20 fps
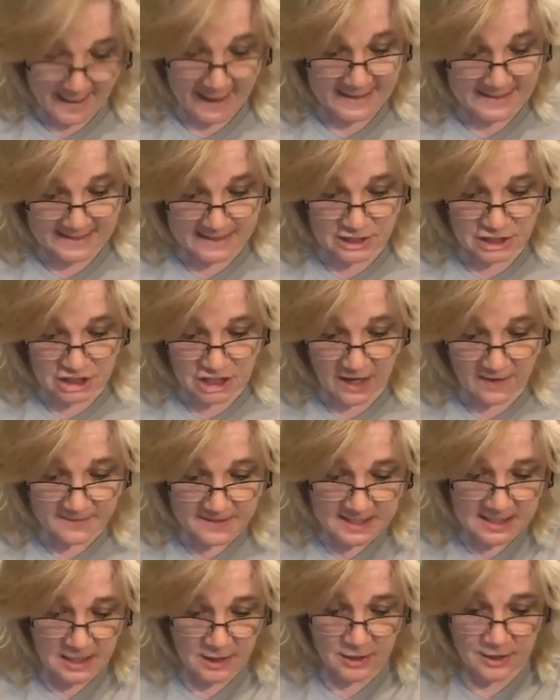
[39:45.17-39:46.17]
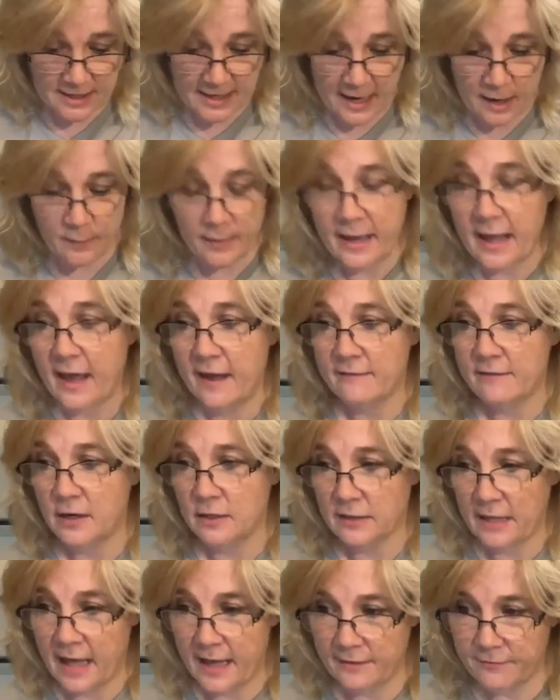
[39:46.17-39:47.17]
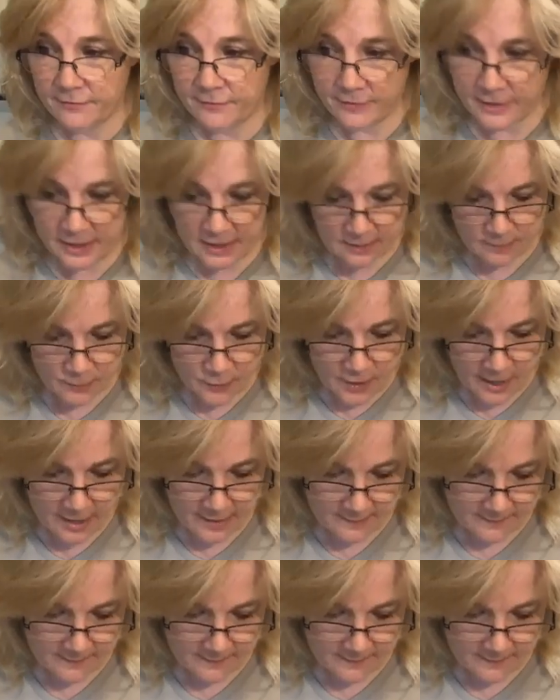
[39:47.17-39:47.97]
Makes the shelf sitter. Now we have our Let Freedom